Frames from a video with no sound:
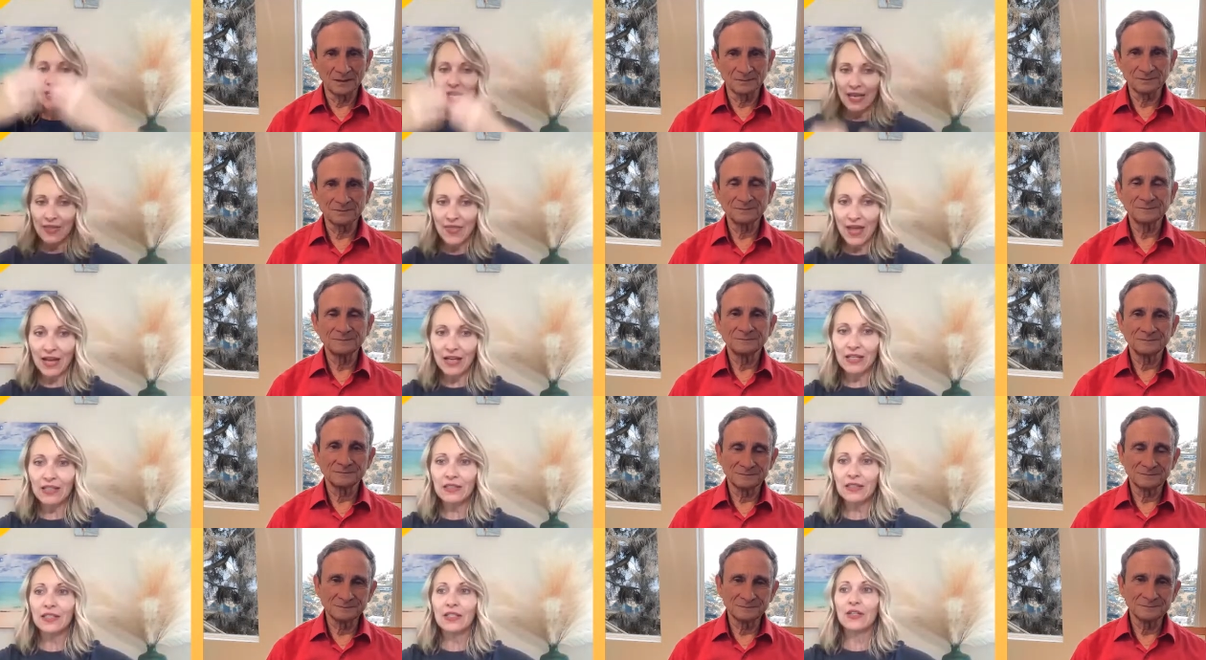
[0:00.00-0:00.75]
Speaker 1: And that
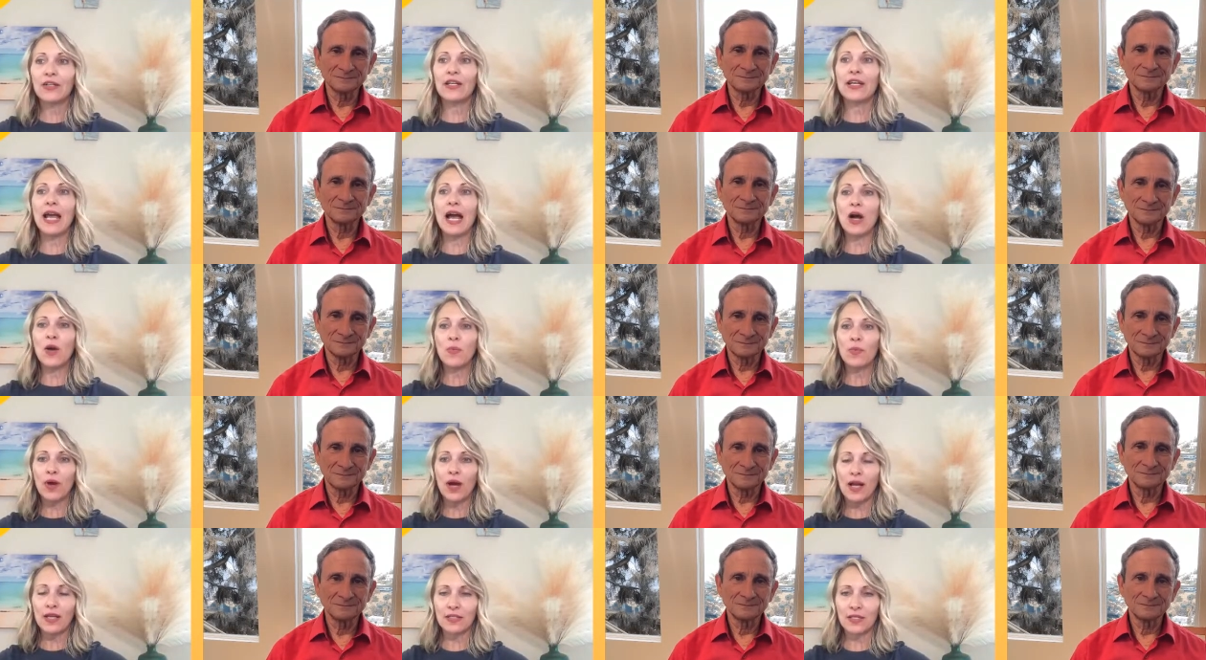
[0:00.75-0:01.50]
clearing out
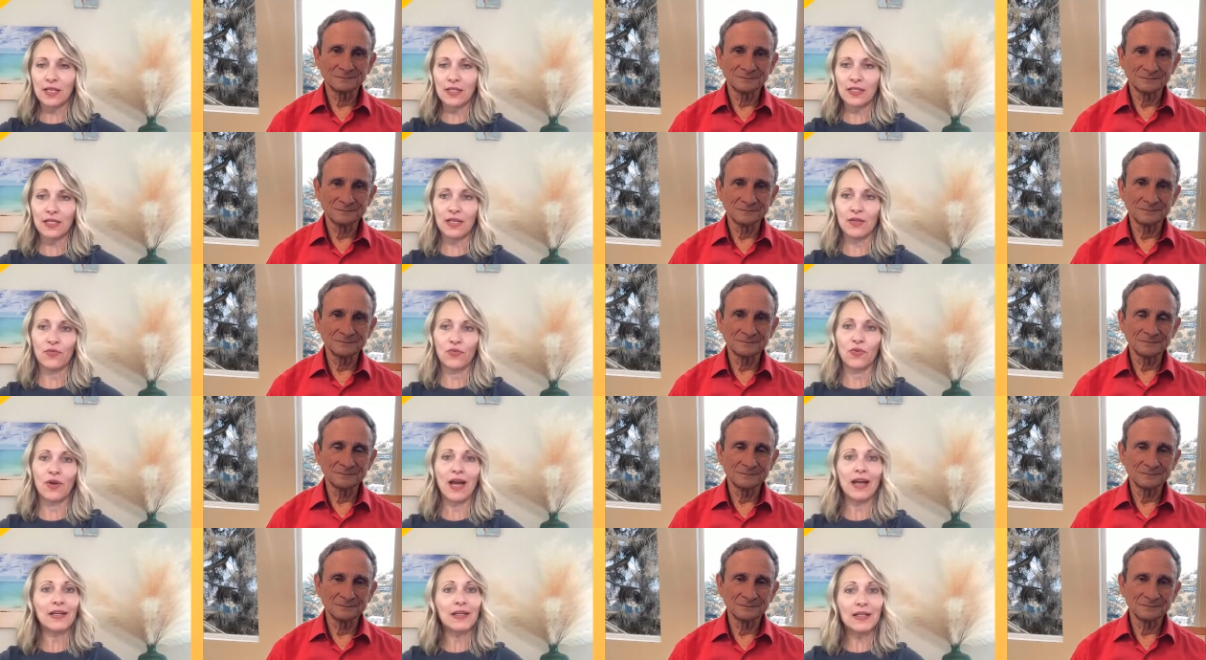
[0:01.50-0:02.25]
process and
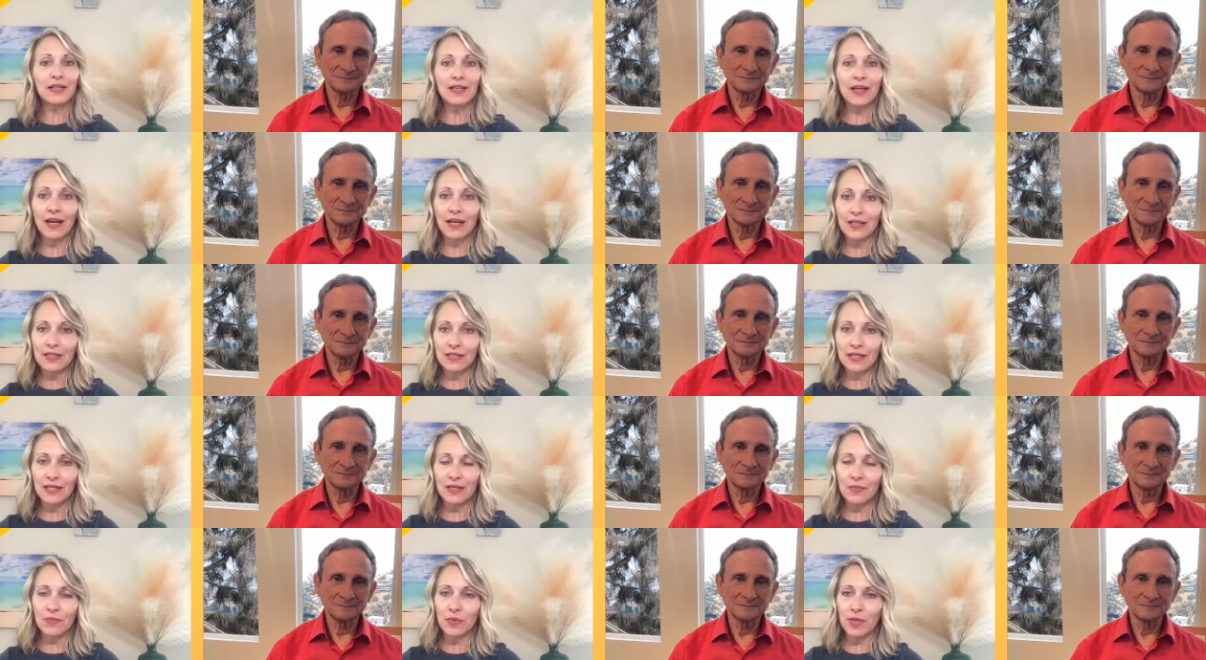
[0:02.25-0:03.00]

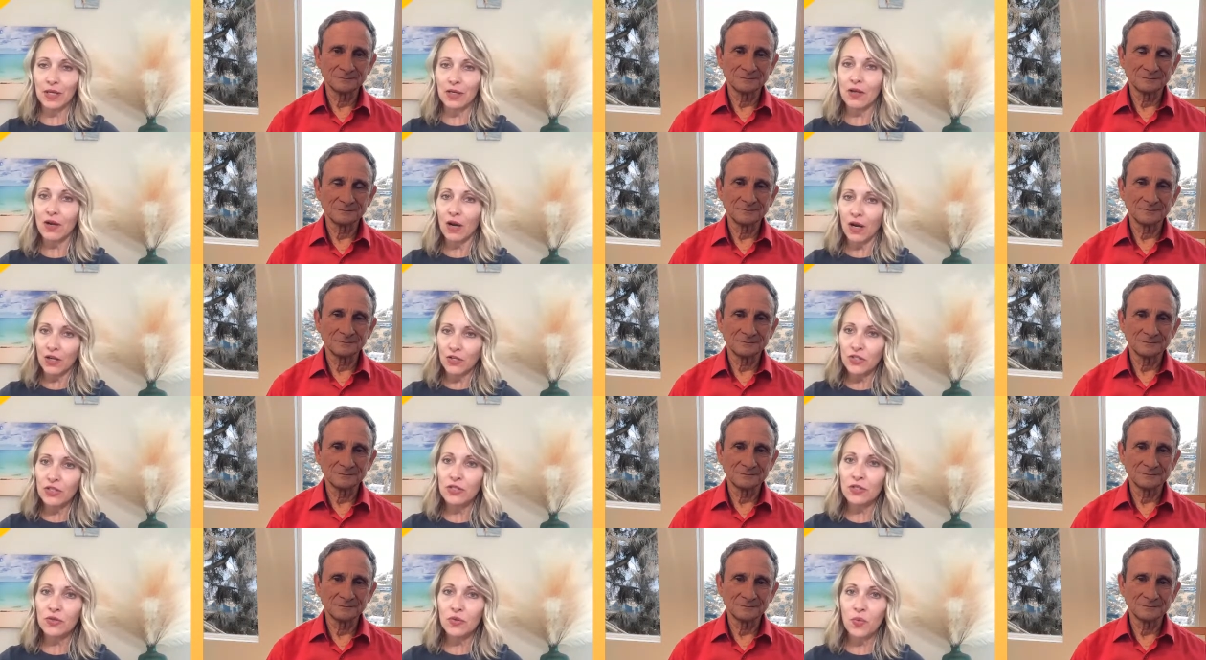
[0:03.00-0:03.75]
recognizing and being
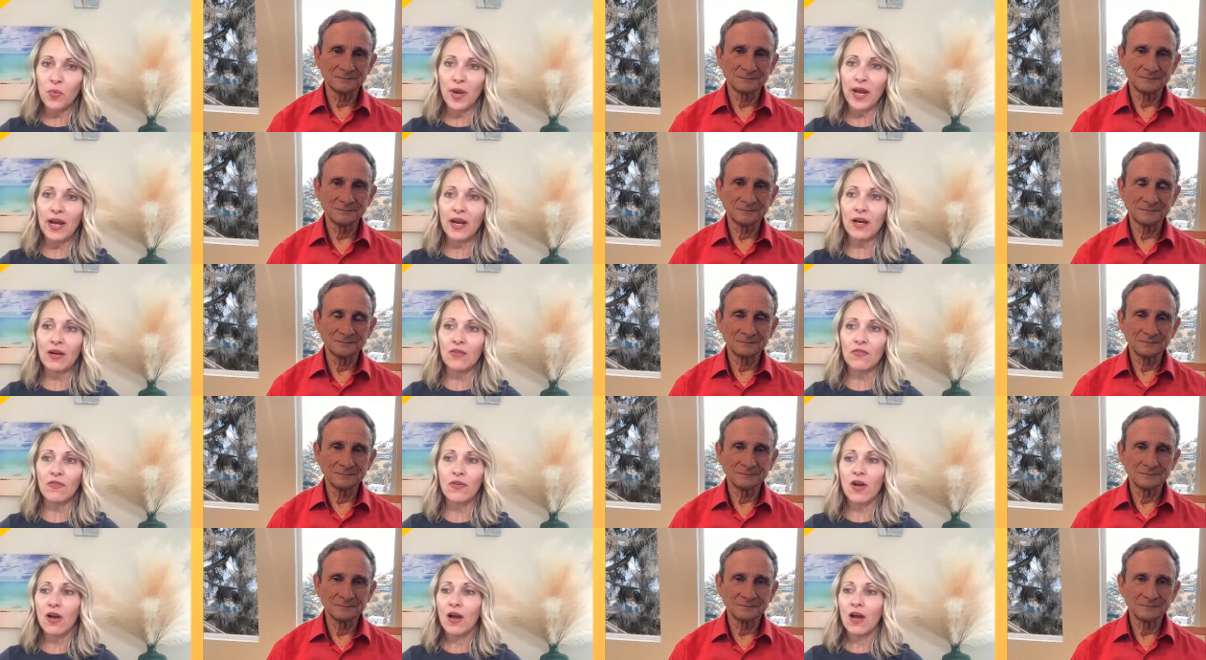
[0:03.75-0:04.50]
conscious and aware of
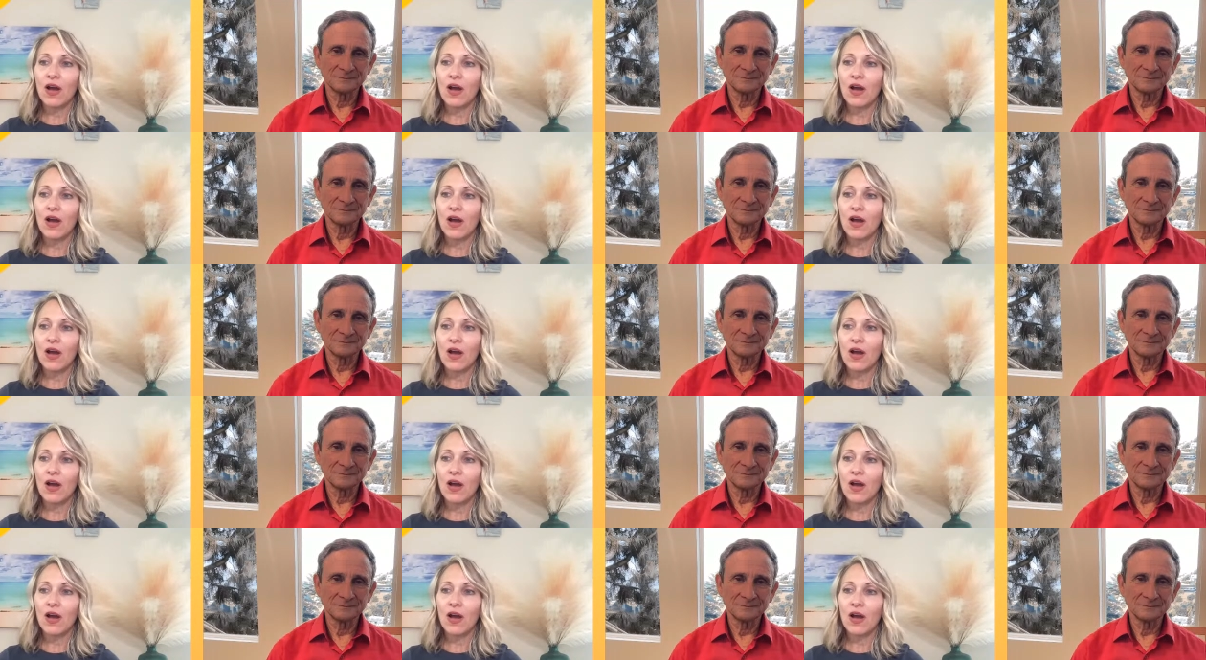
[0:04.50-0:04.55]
